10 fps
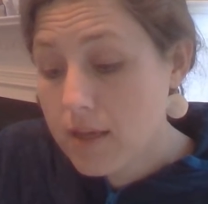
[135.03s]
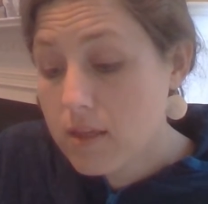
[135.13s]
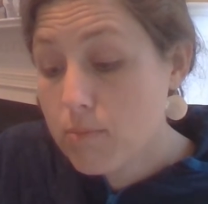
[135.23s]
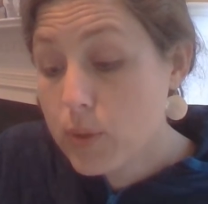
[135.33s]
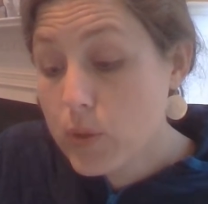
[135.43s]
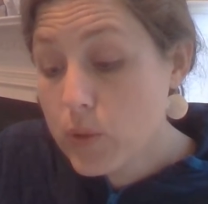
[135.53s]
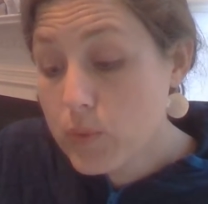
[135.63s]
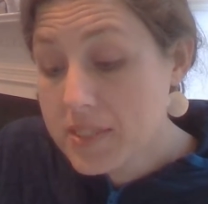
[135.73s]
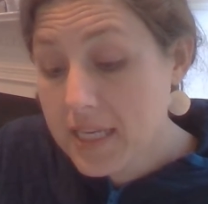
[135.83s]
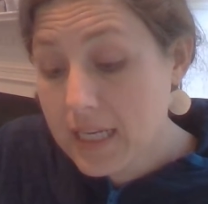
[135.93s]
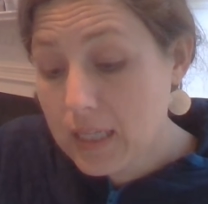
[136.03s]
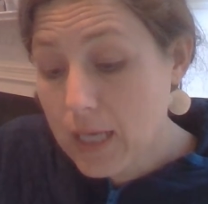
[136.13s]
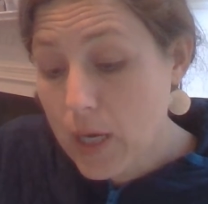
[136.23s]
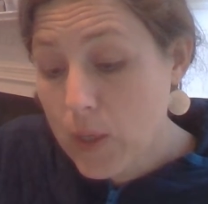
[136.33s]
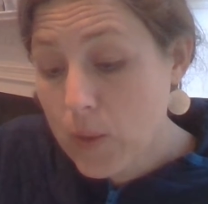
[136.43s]
The moon was getting
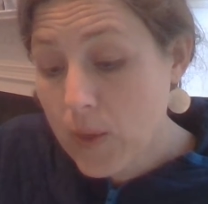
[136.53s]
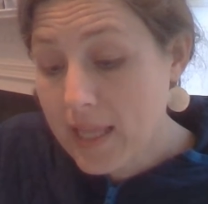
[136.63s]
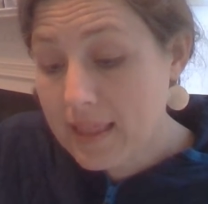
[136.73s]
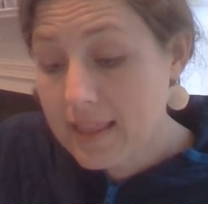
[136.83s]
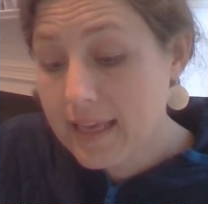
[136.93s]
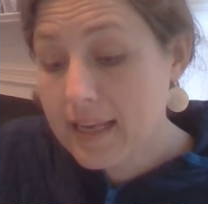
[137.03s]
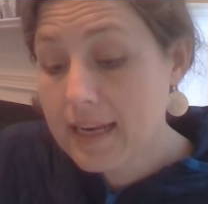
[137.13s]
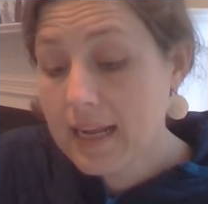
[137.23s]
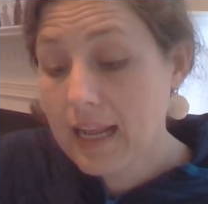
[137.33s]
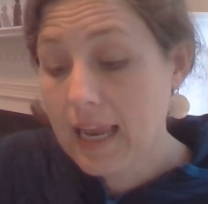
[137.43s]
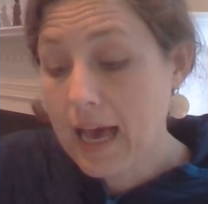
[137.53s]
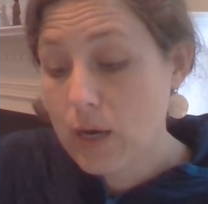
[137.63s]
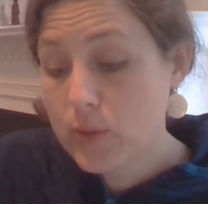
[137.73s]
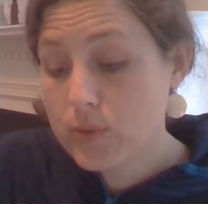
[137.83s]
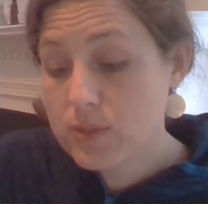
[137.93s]
low and thin
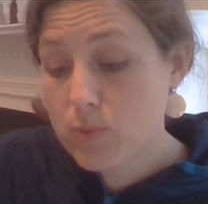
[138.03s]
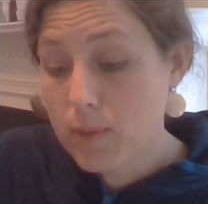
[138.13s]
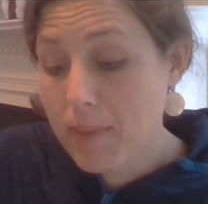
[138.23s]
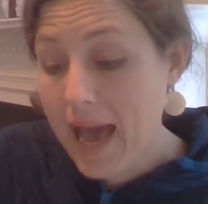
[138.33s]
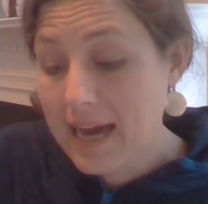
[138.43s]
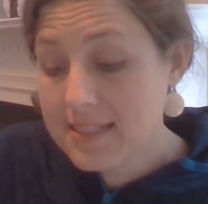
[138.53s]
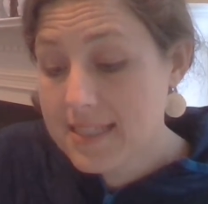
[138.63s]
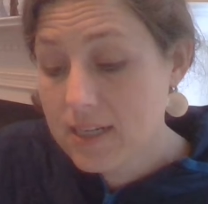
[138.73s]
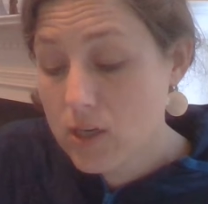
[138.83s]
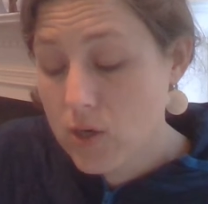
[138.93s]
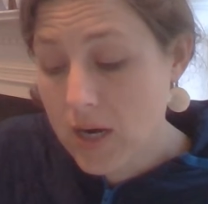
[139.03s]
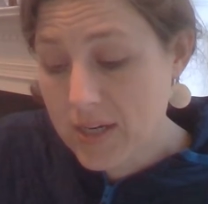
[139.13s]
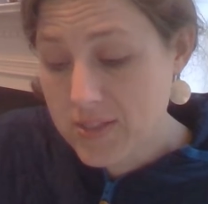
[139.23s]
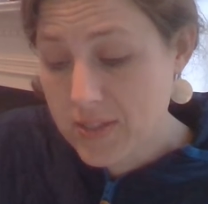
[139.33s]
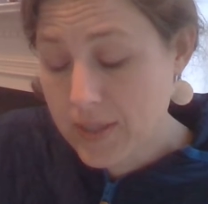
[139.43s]
clouds were passing
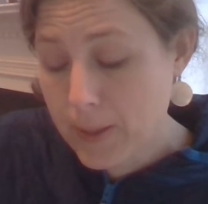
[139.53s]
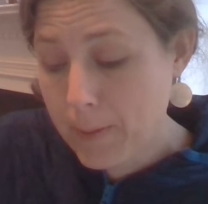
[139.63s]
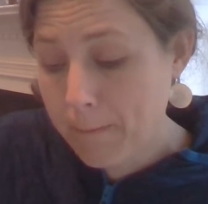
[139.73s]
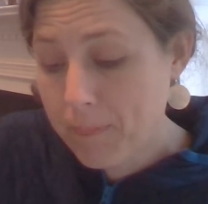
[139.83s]
across her.